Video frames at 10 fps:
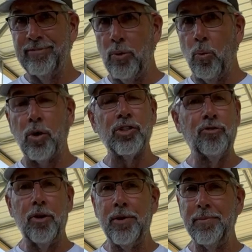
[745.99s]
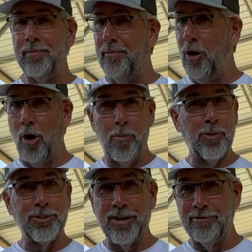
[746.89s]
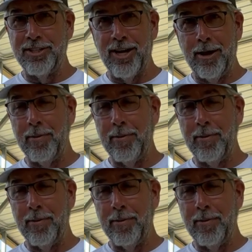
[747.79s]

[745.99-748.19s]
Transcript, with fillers: works for me almost every time.